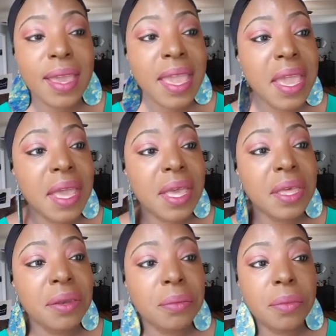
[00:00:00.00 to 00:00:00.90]

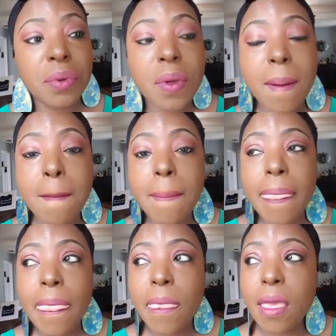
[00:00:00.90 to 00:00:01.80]
And
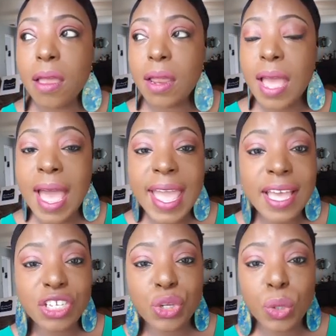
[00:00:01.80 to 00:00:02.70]
I
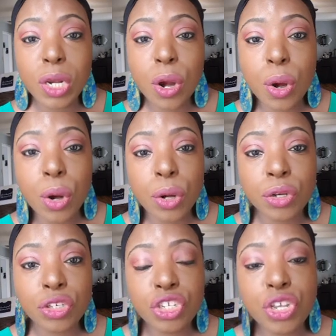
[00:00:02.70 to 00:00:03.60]
had to
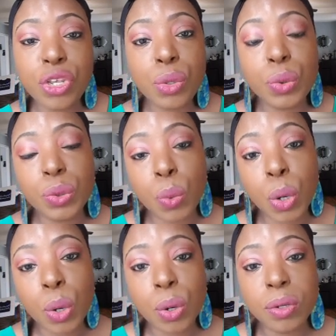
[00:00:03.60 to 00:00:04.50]
learn to use
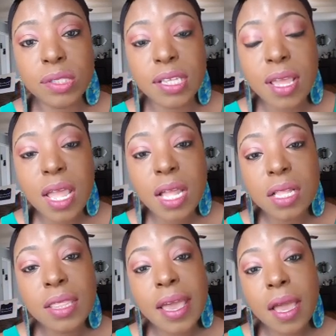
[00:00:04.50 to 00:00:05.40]
words
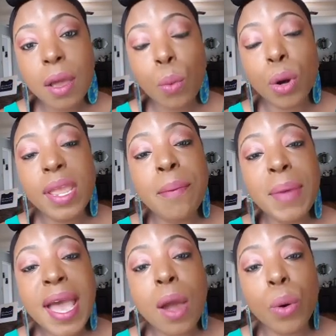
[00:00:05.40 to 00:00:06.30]
that were
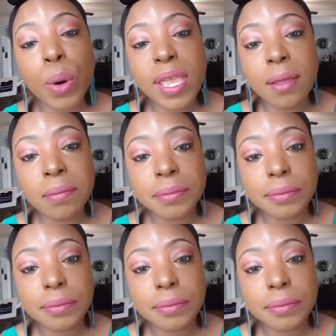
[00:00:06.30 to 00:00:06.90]
empowering